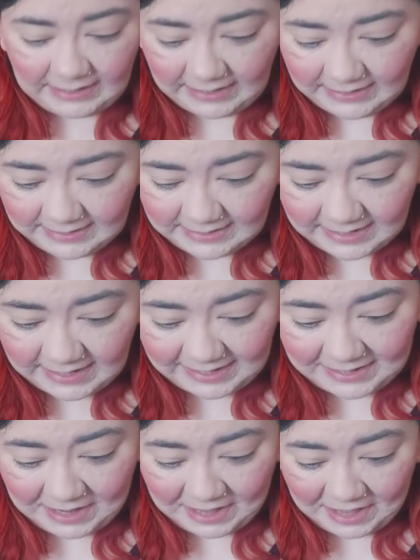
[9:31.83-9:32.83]

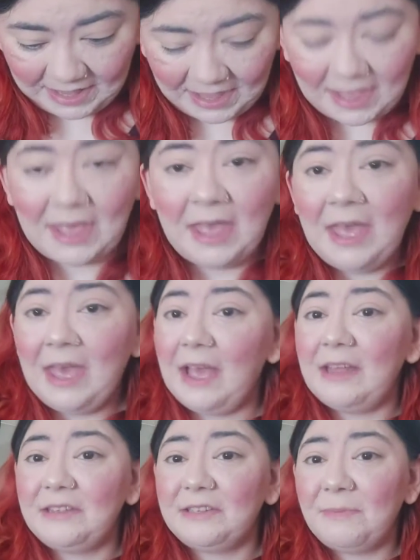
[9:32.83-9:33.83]
insane.
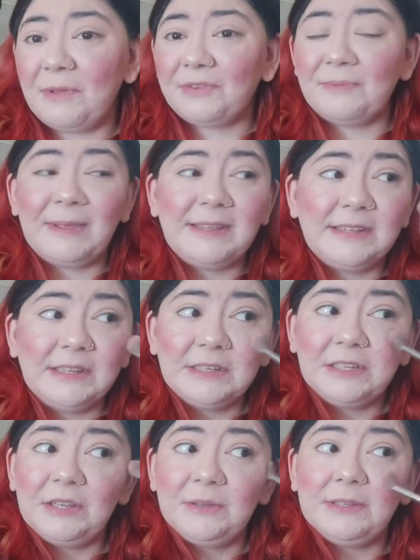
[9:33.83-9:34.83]
And it smells amazing
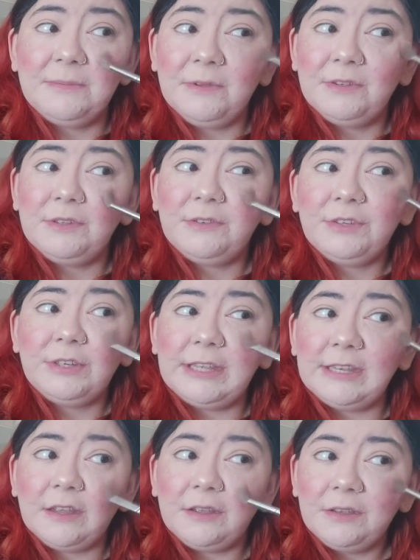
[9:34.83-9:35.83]
too. It smells of
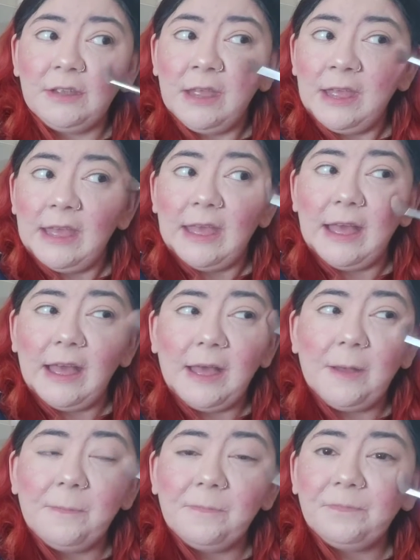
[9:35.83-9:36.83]
cookie dough,
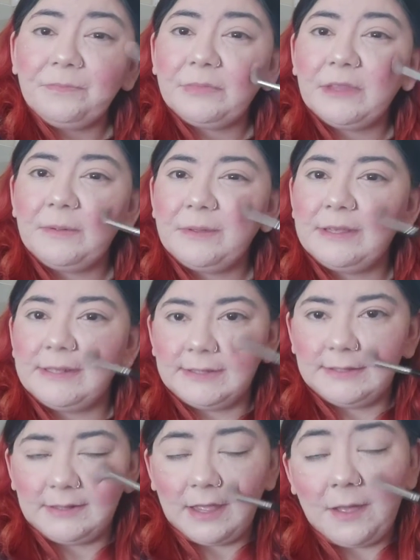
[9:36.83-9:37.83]

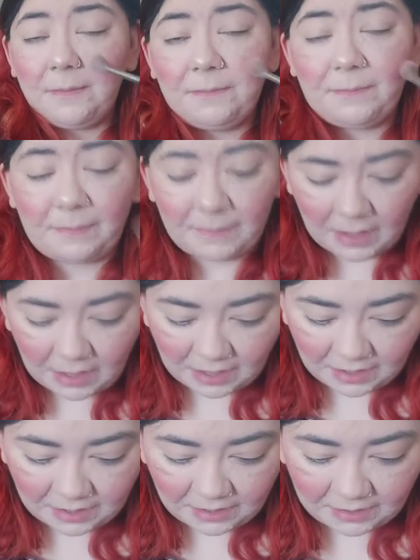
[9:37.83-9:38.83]
because
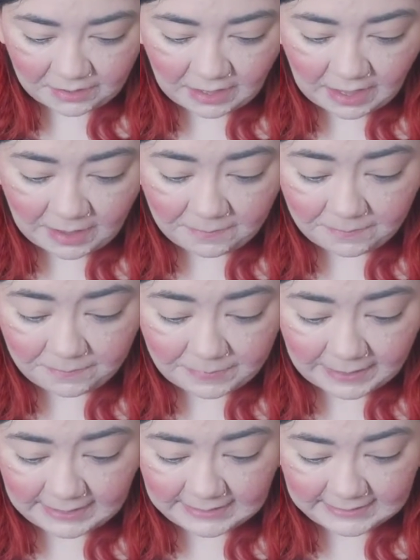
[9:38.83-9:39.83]
her
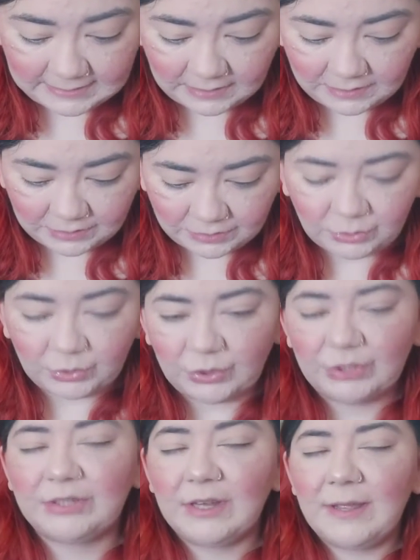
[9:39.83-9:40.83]
palette is kind of
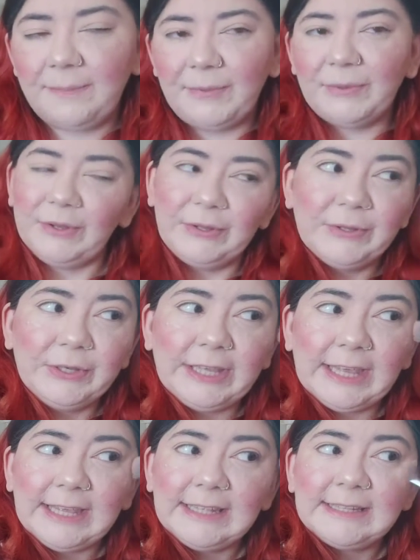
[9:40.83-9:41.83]
called Milk and
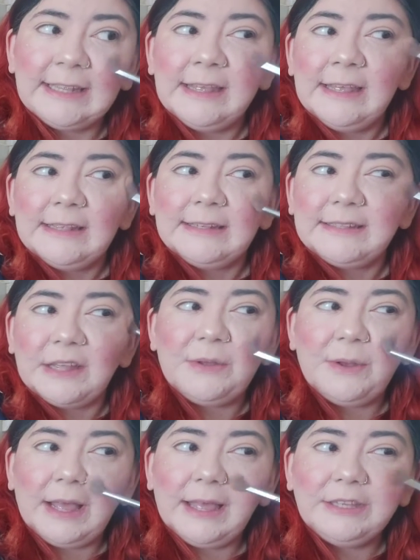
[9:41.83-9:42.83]
Cookies.
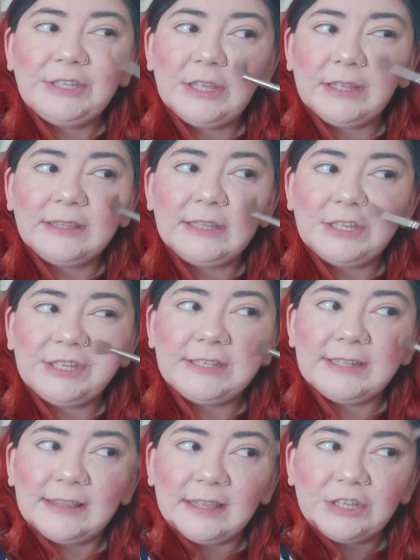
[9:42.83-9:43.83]
So I think she
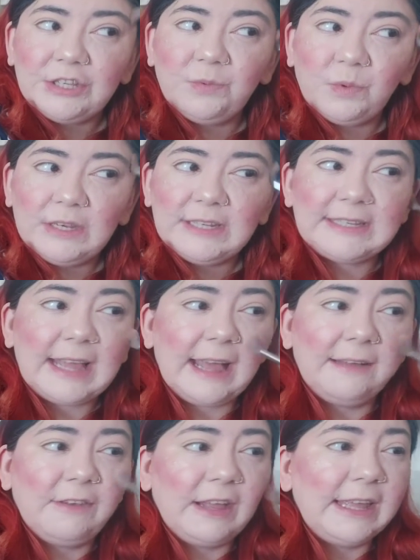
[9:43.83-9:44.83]
said that she wanted to
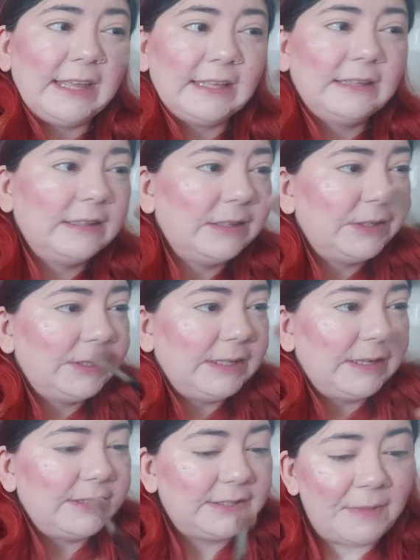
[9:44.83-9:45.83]
have like cookie
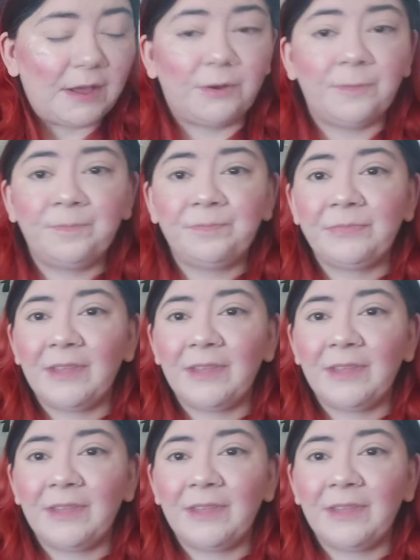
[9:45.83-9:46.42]
dough smell,